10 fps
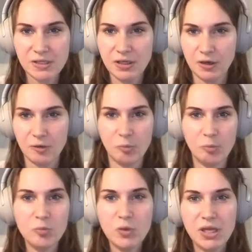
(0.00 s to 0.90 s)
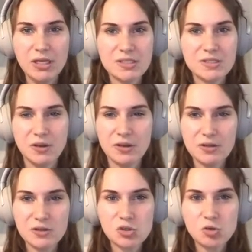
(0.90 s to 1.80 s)
and it's not
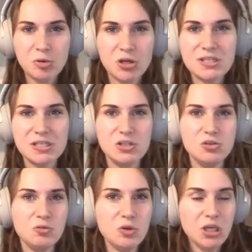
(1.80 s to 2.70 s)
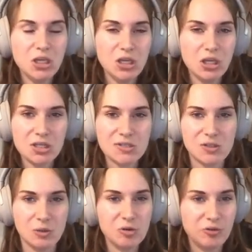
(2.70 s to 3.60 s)
super easy to
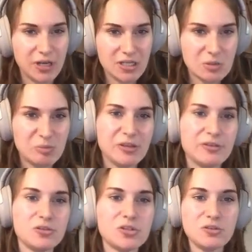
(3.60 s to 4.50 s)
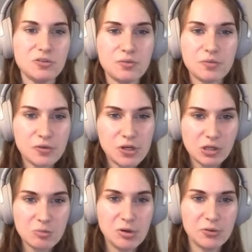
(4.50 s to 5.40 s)
summarize, but there's 3
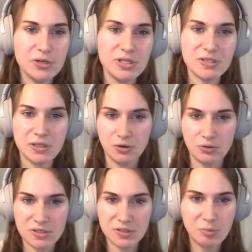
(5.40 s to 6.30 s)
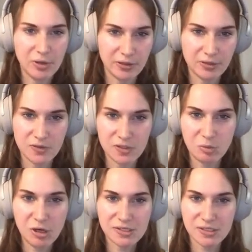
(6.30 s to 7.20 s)
components that are always part of this
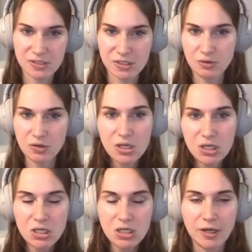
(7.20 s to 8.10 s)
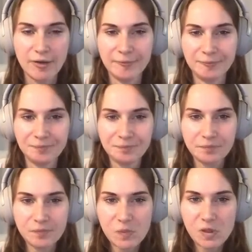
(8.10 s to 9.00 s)
process, and
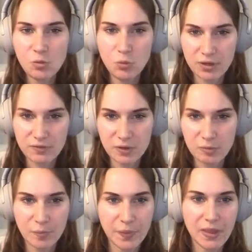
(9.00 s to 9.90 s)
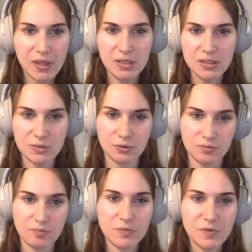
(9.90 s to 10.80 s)
one of them is, or
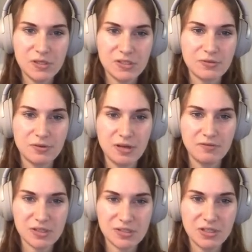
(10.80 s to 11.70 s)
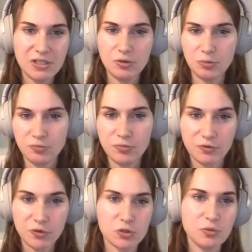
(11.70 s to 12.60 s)
these 3 I've listed here, the
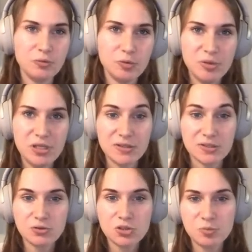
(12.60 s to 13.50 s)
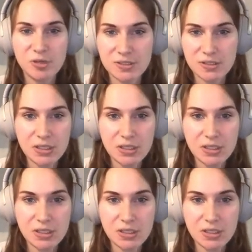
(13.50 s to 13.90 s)
first one would be the search space.